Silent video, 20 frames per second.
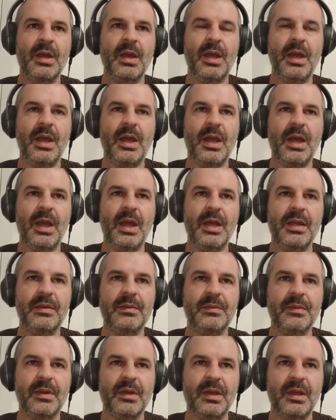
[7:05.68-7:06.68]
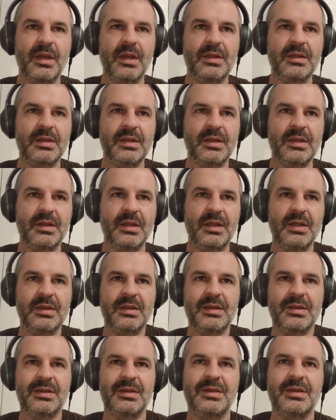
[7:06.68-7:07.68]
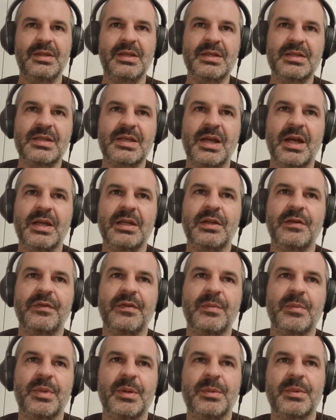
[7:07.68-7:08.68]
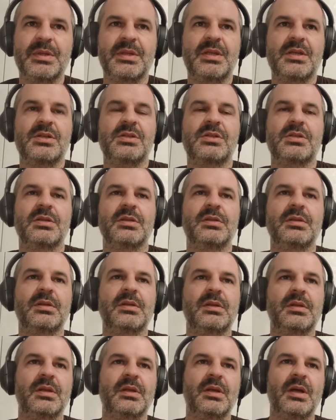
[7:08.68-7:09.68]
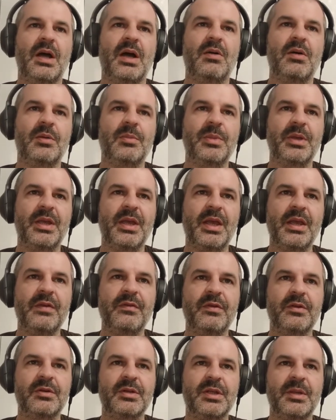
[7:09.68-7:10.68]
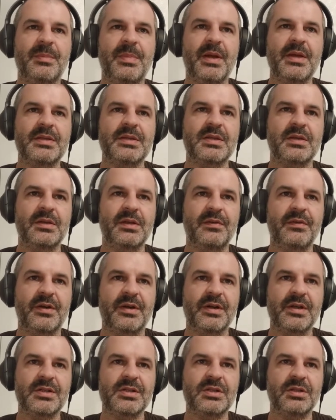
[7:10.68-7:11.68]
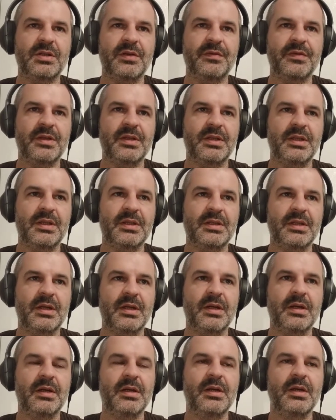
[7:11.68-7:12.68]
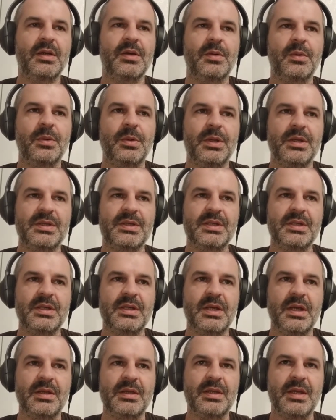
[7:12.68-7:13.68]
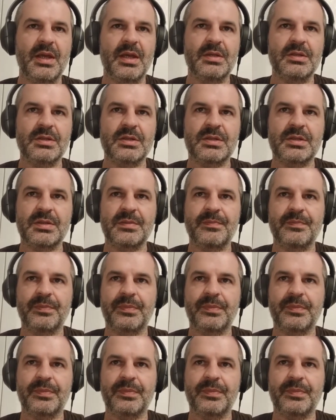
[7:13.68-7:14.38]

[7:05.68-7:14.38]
And in this kind of implementation, our behavior depends on the variation of the data we see at the edges.